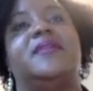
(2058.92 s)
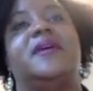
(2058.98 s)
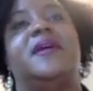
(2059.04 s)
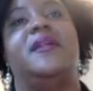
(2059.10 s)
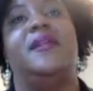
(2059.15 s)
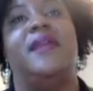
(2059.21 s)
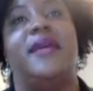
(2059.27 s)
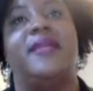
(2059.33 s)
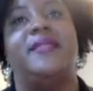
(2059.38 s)

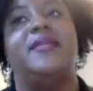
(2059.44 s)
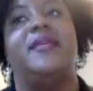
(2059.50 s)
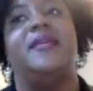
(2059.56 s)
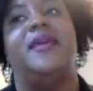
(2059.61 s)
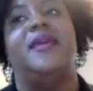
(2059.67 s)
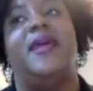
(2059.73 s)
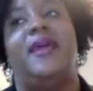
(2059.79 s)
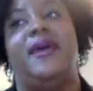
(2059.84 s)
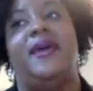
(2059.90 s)
collected,
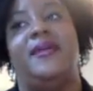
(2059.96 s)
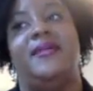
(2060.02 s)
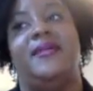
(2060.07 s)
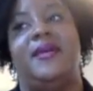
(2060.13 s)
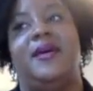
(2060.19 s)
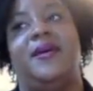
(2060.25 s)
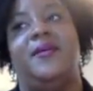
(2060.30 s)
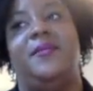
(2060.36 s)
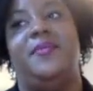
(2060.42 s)
and
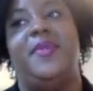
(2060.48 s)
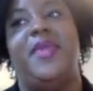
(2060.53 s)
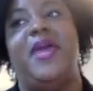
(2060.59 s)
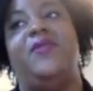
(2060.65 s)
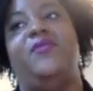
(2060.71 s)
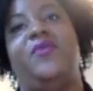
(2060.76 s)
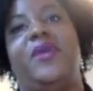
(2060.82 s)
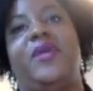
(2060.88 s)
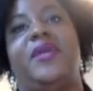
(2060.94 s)

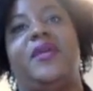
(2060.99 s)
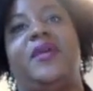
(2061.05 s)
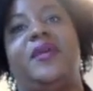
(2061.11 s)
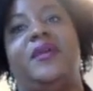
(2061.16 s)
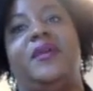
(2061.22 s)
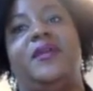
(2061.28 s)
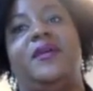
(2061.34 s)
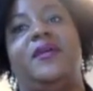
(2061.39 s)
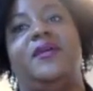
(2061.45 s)
we
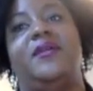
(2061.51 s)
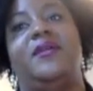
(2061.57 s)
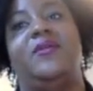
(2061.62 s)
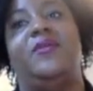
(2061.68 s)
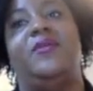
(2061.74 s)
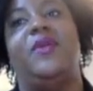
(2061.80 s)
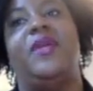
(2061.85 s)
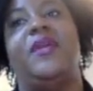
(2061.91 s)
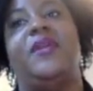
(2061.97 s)
can
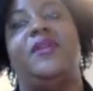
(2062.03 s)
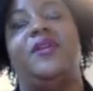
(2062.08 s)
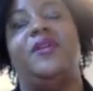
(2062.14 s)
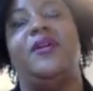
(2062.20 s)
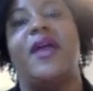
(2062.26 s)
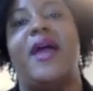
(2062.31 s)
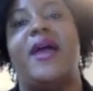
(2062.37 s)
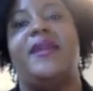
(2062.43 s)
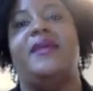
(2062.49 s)

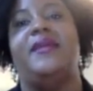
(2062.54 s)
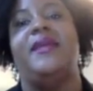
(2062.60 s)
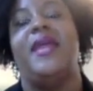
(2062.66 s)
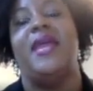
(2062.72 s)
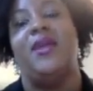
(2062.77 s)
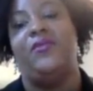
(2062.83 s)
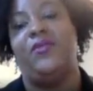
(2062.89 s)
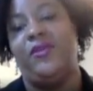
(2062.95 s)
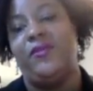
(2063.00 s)
look at it
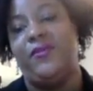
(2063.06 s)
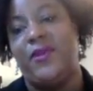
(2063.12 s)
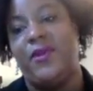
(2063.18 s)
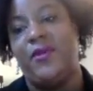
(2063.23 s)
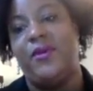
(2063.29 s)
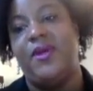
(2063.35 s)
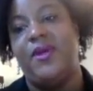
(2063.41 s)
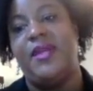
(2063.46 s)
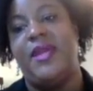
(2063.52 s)
and
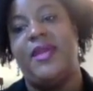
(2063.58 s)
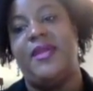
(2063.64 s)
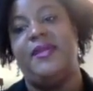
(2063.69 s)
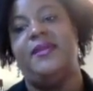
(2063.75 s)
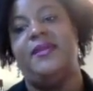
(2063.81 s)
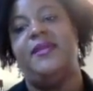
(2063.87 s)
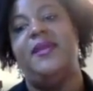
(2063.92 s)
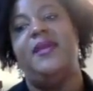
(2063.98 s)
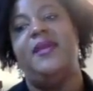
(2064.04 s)
review it
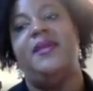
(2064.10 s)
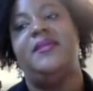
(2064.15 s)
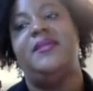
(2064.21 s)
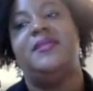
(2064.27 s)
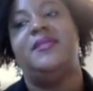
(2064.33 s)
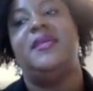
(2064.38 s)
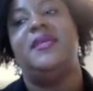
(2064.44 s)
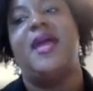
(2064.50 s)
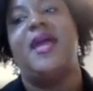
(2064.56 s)
and
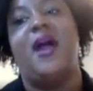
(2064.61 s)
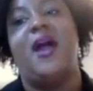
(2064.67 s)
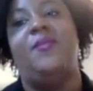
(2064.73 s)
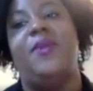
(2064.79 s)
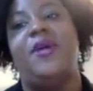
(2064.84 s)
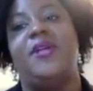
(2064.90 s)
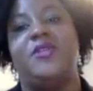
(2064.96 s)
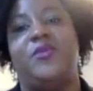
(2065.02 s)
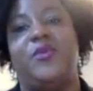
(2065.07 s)
see how
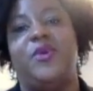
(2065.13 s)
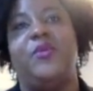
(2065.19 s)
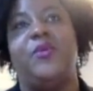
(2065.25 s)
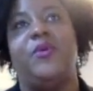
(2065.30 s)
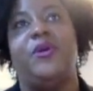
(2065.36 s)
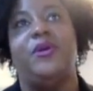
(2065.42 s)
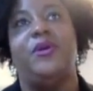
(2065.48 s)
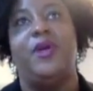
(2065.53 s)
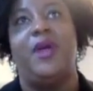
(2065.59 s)
much we
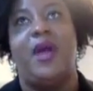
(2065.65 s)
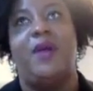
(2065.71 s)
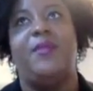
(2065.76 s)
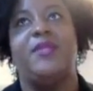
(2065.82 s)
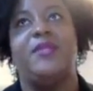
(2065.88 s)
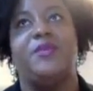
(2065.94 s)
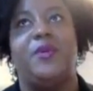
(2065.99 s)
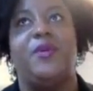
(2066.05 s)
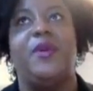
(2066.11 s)
were
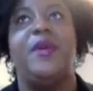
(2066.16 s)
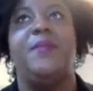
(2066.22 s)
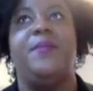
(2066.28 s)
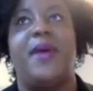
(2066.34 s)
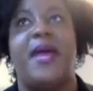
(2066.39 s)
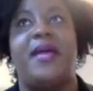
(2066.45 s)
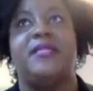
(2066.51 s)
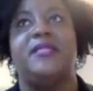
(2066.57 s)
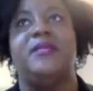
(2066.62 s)

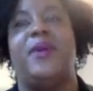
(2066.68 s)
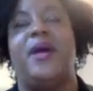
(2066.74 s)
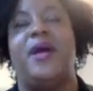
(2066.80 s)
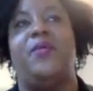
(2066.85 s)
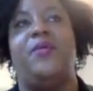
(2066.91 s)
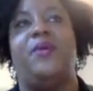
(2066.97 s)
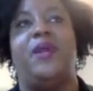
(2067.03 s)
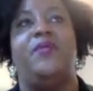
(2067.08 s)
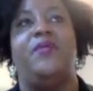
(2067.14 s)
impacted
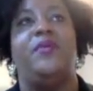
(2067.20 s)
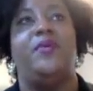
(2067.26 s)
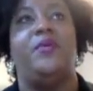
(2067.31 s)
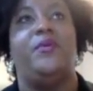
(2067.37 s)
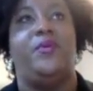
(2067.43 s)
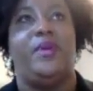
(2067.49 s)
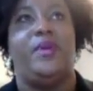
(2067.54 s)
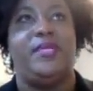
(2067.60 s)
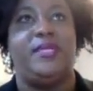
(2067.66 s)
by
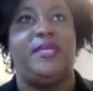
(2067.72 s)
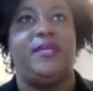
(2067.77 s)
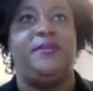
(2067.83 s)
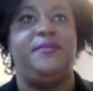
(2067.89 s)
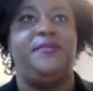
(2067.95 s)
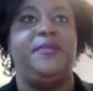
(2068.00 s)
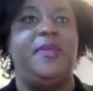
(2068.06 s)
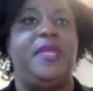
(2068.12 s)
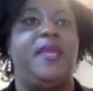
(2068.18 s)
whatever we
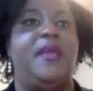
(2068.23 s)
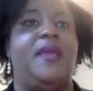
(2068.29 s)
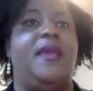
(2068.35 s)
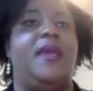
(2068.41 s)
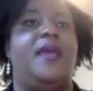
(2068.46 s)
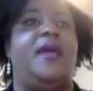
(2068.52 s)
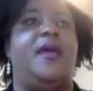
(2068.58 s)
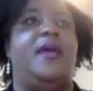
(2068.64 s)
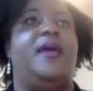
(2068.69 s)
did.
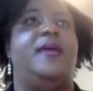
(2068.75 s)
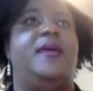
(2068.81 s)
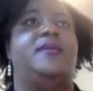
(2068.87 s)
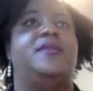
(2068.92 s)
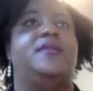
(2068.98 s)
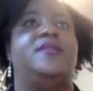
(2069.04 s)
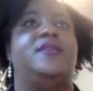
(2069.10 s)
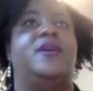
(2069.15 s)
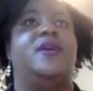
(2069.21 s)

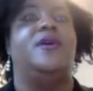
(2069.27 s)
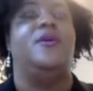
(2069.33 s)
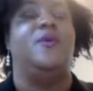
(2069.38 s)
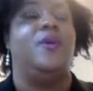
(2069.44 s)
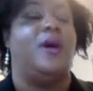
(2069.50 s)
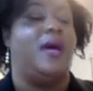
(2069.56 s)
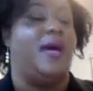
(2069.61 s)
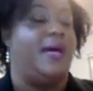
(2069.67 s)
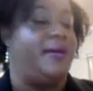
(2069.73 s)
And
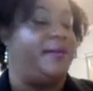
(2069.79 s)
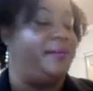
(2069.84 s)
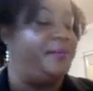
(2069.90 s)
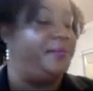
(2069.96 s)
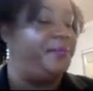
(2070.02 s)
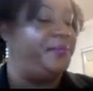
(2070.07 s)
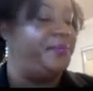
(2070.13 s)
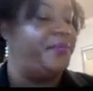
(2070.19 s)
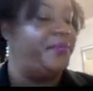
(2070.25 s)
so
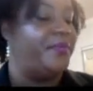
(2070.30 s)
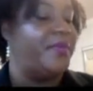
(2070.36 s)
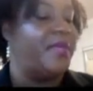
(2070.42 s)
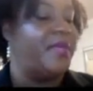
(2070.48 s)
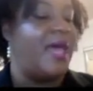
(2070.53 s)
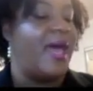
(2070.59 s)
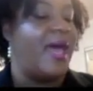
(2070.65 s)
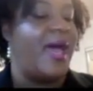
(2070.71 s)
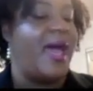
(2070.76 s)

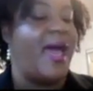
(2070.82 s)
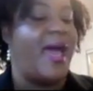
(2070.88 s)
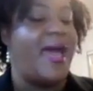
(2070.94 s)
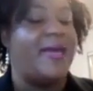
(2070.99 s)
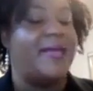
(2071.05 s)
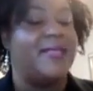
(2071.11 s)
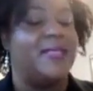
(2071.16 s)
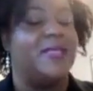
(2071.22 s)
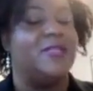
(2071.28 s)

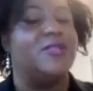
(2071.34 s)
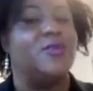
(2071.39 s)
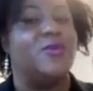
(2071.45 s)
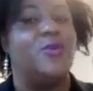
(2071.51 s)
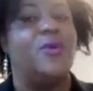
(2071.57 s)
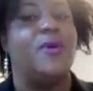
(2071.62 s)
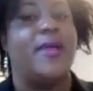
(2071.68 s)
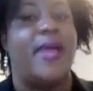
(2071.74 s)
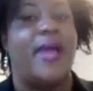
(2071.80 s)
as a
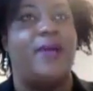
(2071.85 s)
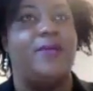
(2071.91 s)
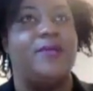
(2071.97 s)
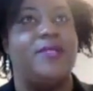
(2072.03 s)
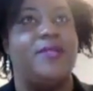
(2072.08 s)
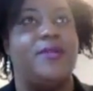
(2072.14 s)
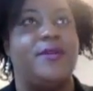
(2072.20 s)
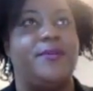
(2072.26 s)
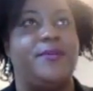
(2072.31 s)
school
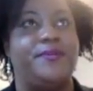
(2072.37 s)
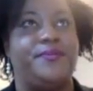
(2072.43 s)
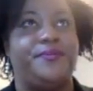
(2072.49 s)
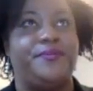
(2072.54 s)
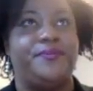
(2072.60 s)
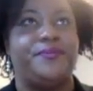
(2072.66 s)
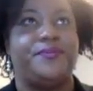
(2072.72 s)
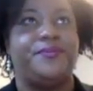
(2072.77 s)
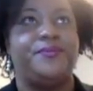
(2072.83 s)
counselor,
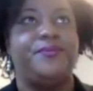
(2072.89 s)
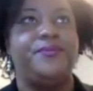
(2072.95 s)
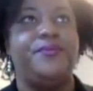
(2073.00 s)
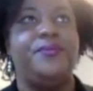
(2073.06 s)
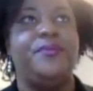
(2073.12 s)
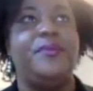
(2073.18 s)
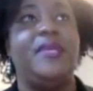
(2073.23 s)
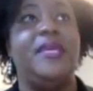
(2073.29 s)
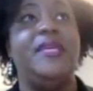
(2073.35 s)

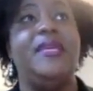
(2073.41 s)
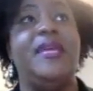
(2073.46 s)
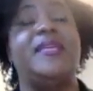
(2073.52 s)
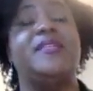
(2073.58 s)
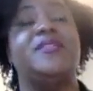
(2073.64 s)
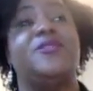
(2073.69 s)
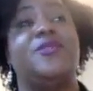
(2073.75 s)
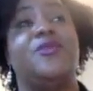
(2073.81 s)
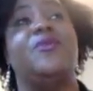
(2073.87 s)

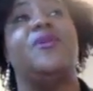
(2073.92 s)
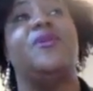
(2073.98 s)
yes, Google